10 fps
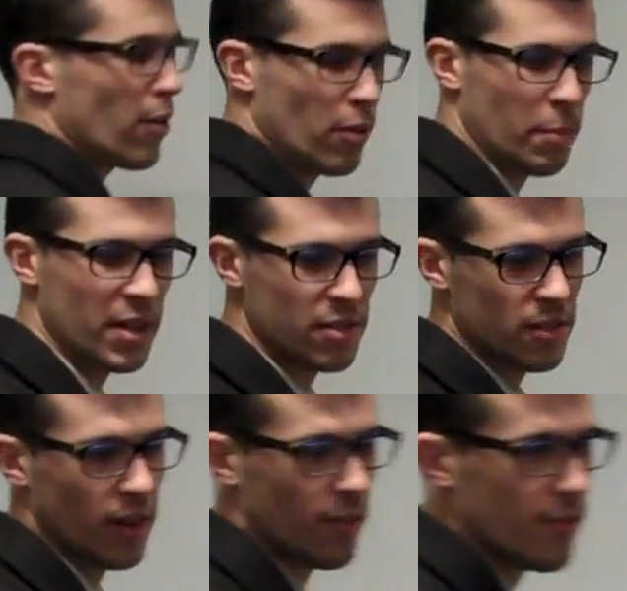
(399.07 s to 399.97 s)
all the
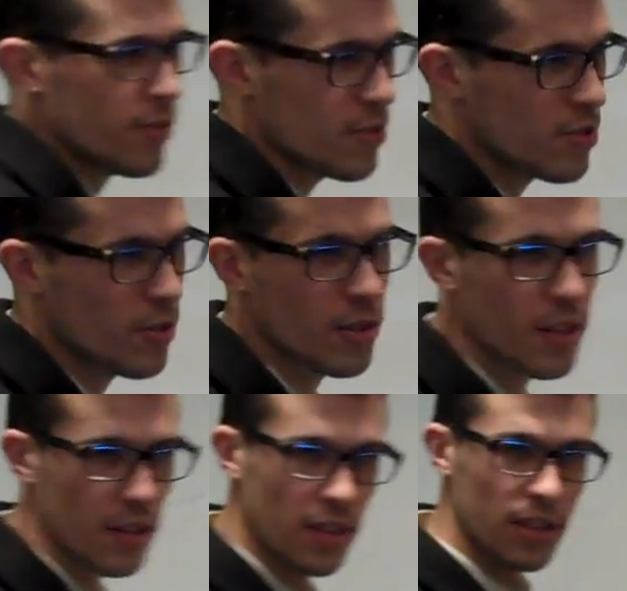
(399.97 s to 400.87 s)
pieces out first. So
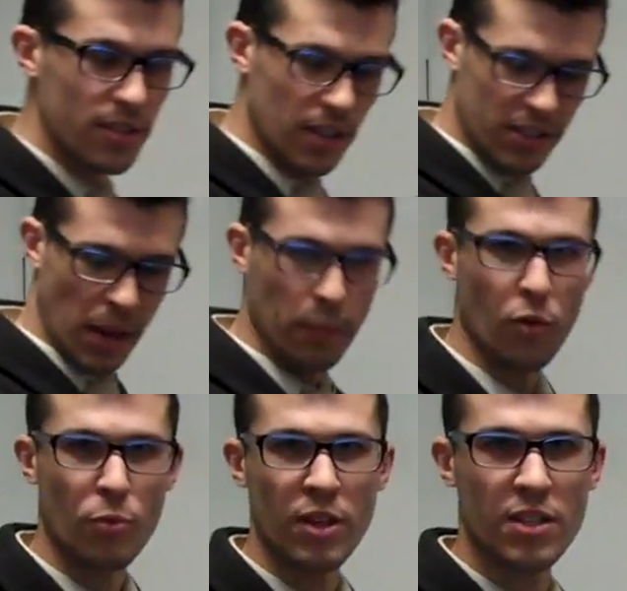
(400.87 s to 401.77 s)
this is an
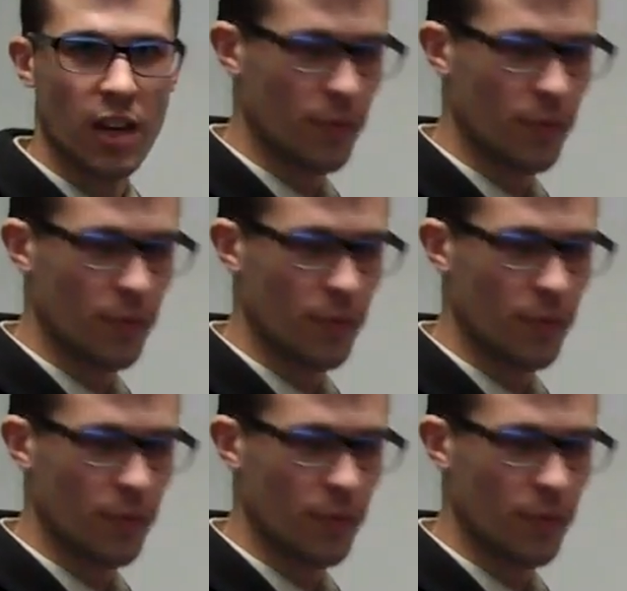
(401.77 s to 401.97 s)
example of a really